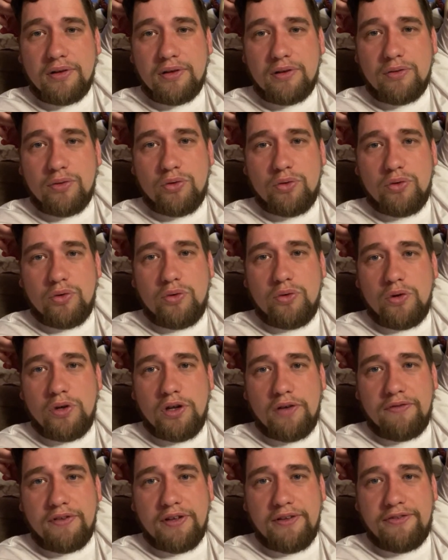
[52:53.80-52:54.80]
Ooh,
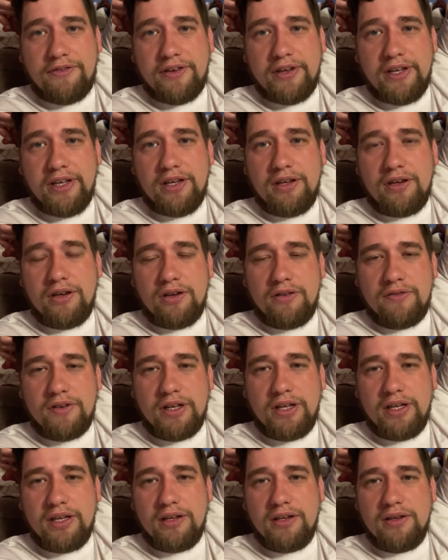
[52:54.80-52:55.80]
lovely Fee.
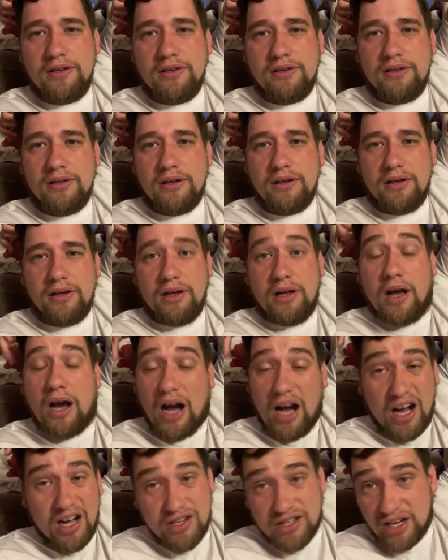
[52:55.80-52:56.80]
Lovely.
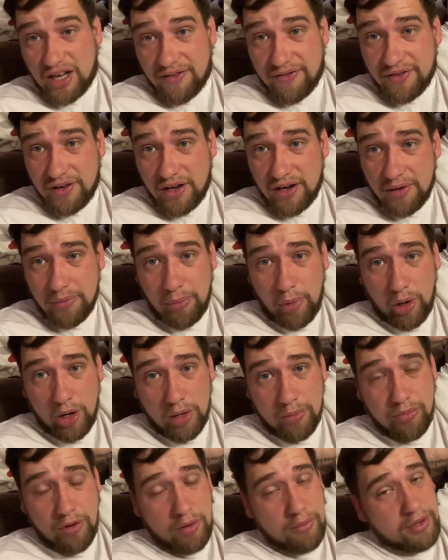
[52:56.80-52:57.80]
Actually, I haven't had a bottle of
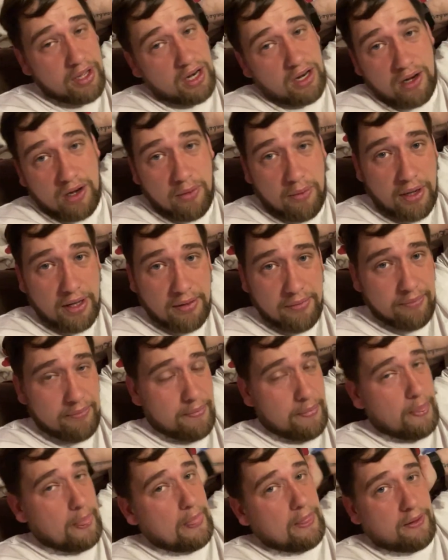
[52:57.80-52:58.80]
brown ale in a while.
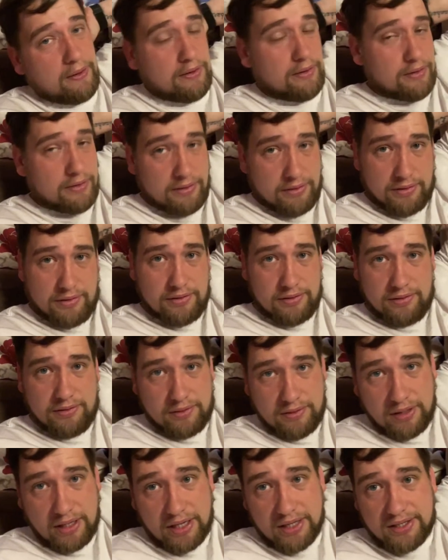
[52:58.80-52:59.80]

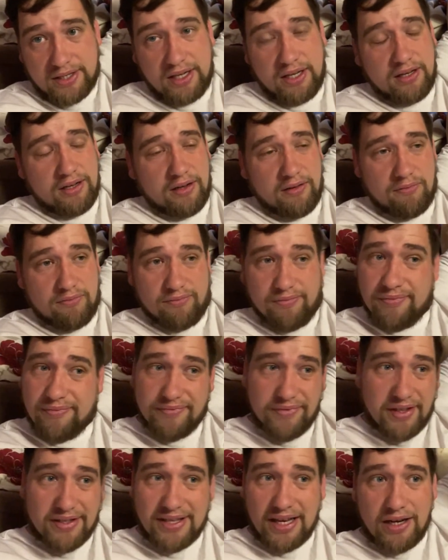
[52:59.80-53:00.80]
Like I say,
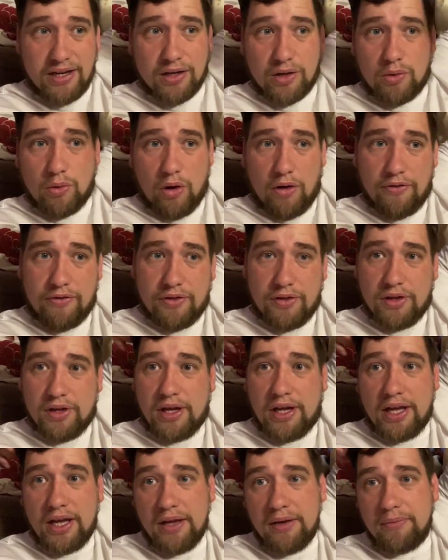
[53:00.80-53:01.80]
I tend to go off
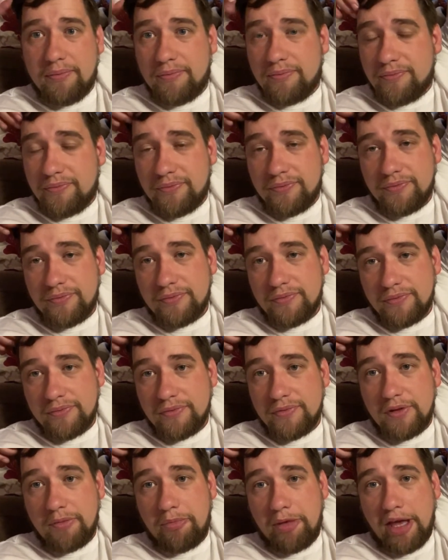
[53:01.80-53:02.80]
the
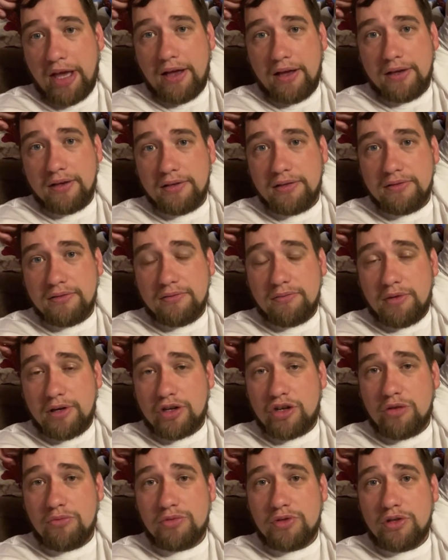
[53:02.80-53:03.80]
beer when it comes to